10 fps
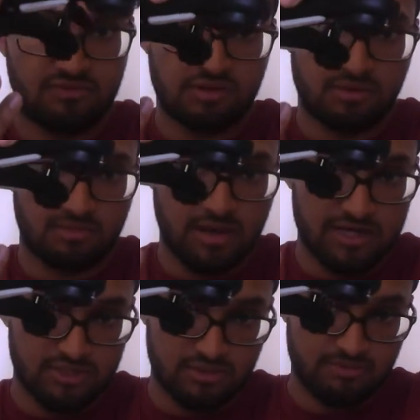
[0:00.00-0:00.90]
you
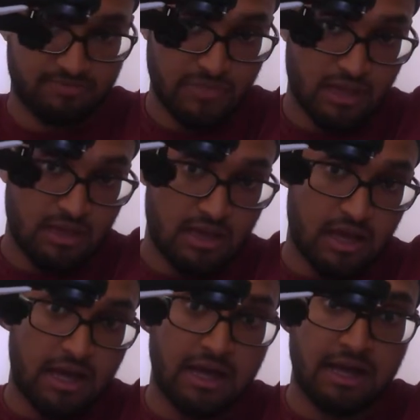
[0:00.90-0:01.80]
imagine
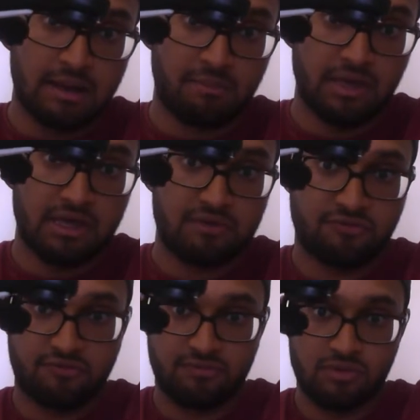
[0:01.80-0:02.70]

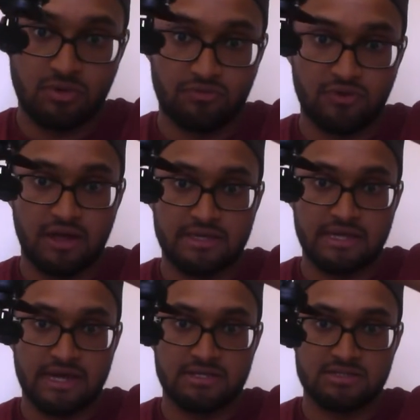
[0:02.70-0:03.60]
if you're flying
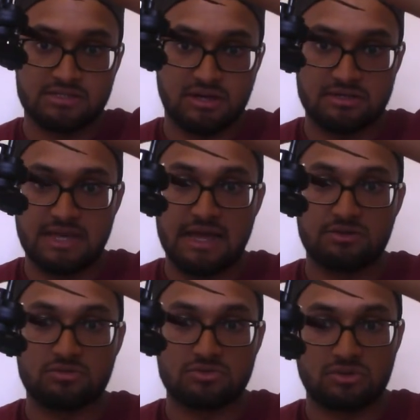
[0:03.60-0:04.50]
it and you decide the
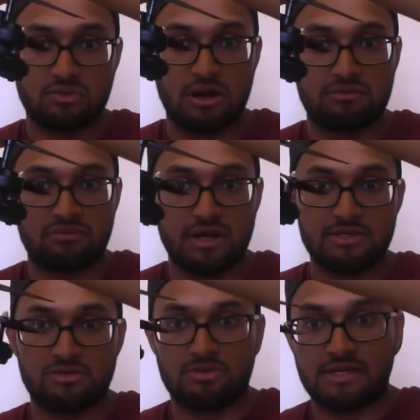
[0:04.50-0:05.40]
angle's not quite right,
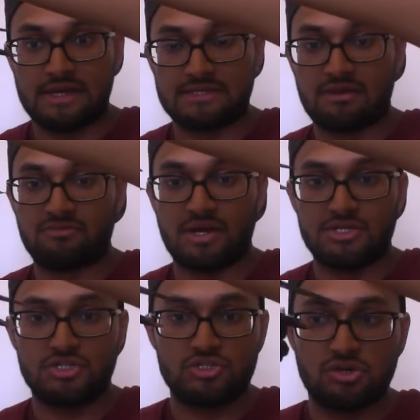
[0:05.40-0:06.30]
you're not getting that right
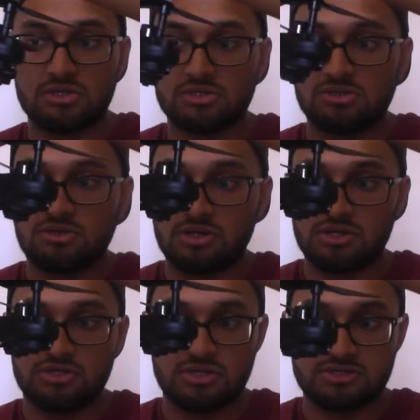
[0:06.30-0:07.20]
shot, you can
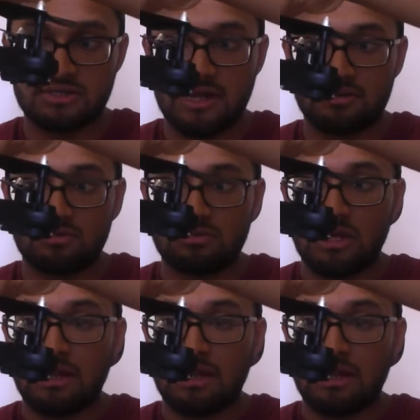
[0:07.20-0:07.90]
adjust the angle.